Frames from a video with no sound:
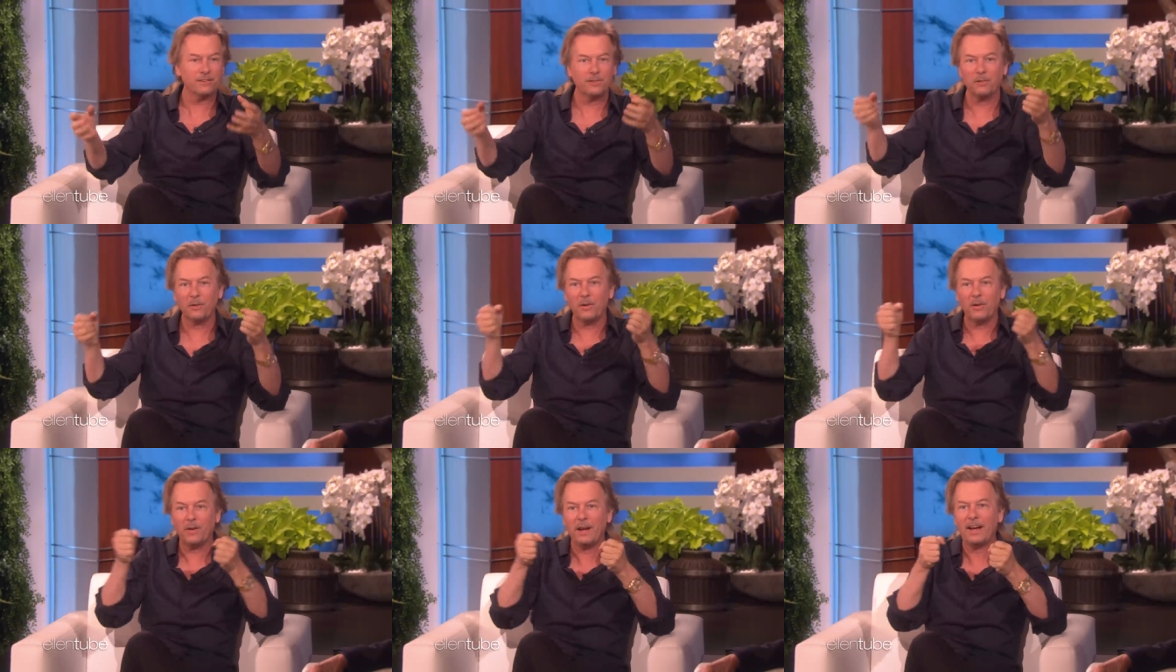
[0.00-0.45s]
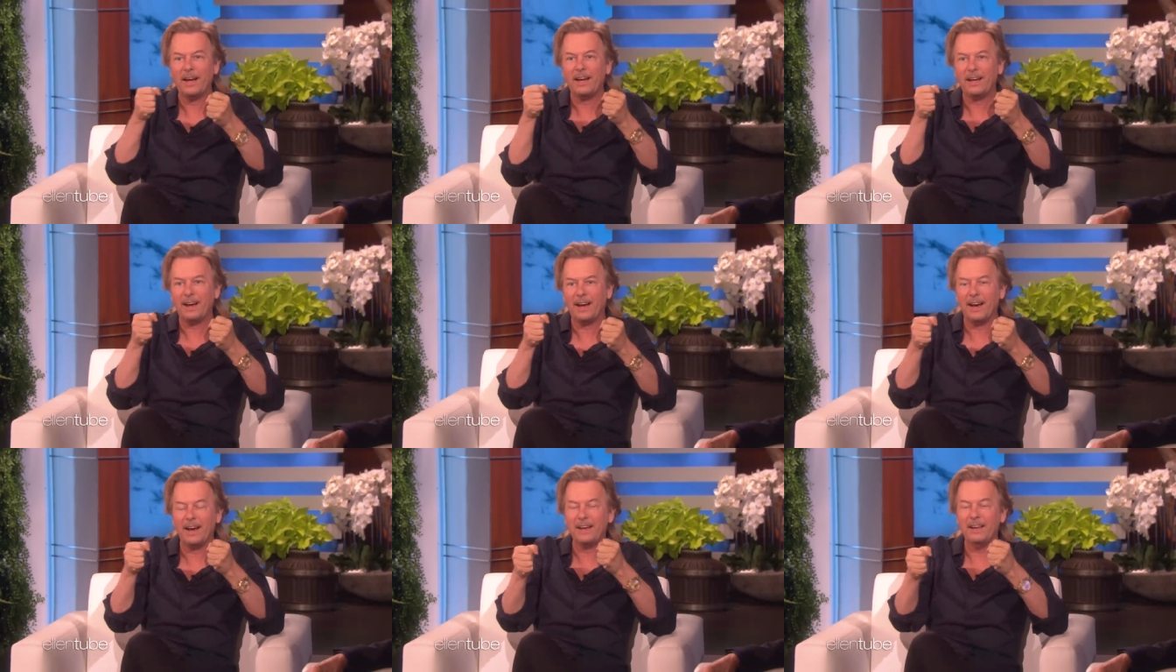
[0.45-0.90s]
So we're all hi
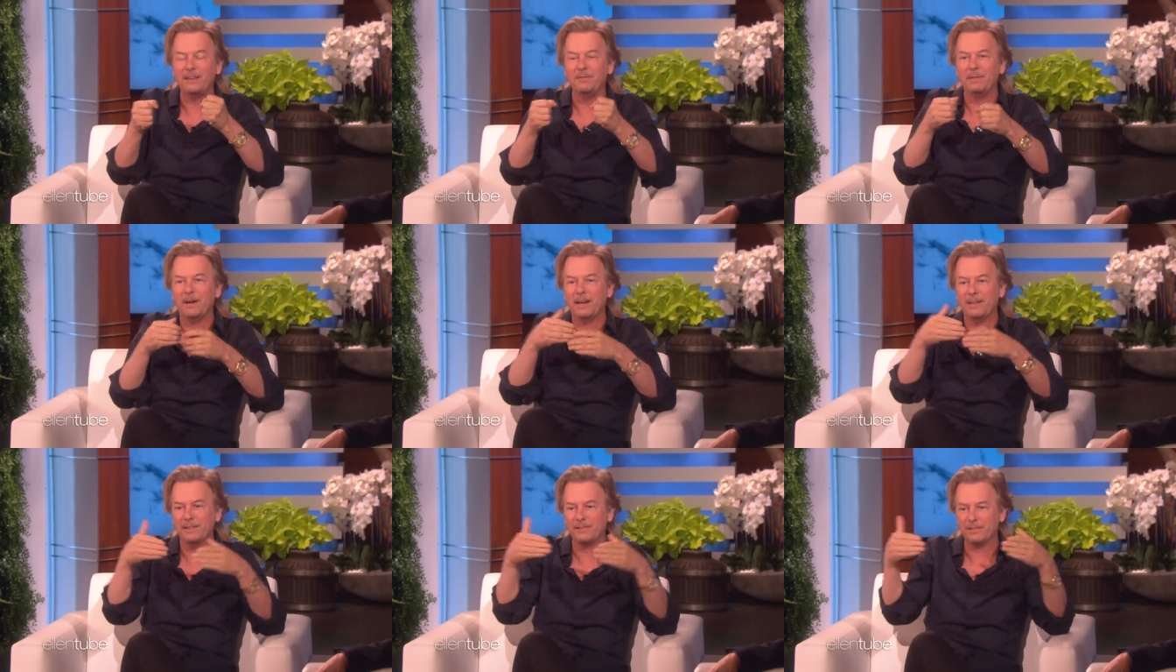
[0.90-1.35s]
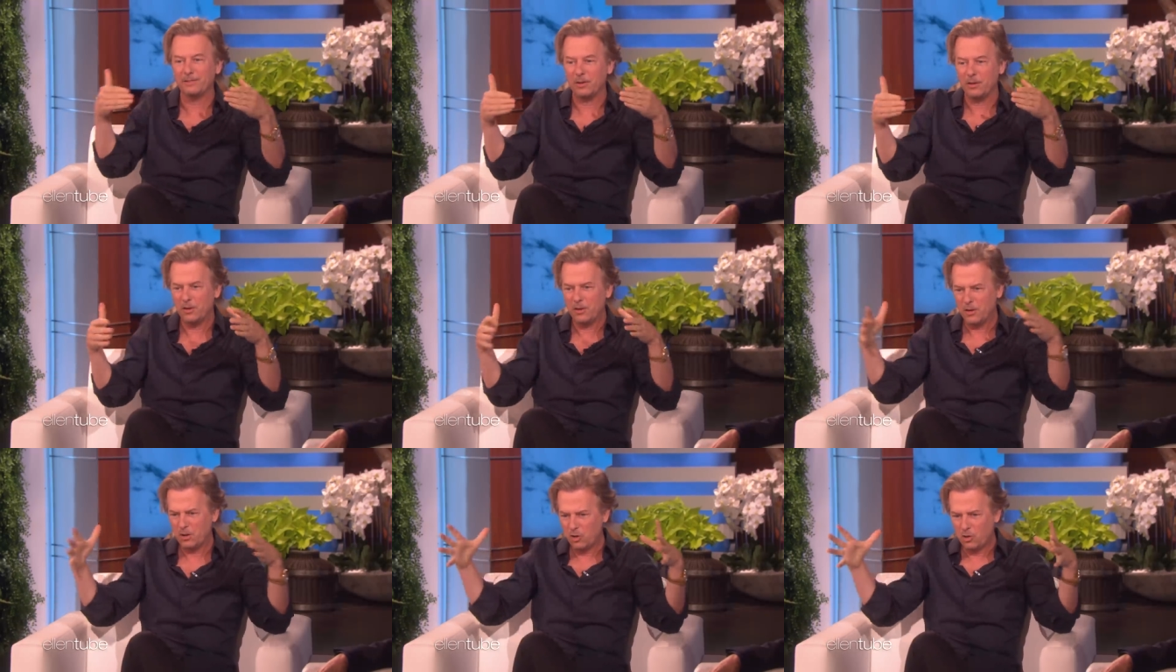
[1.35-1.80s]
hiding behind this,
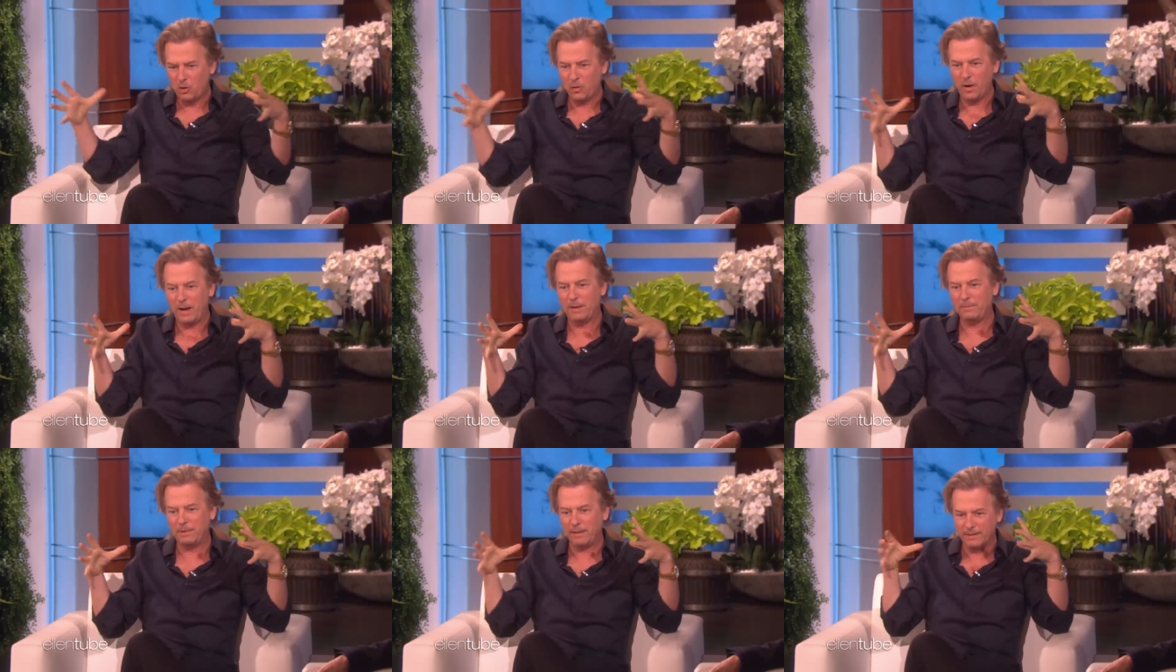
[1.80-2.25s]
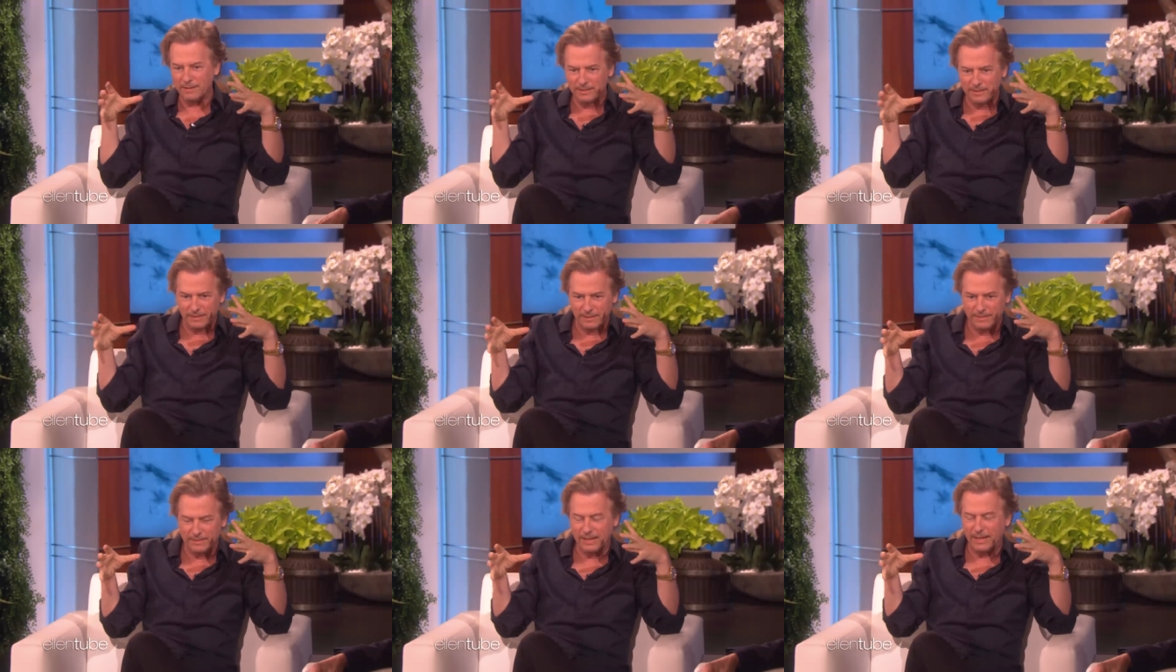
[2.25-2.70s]
crammed in this
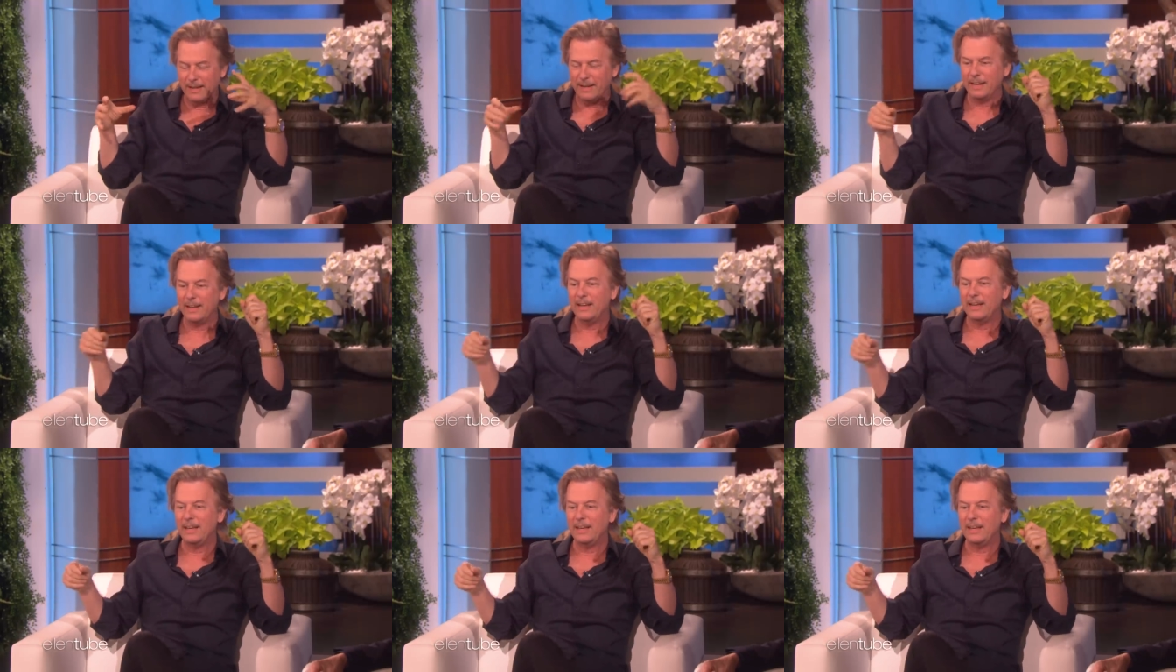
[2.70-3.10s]
little tent.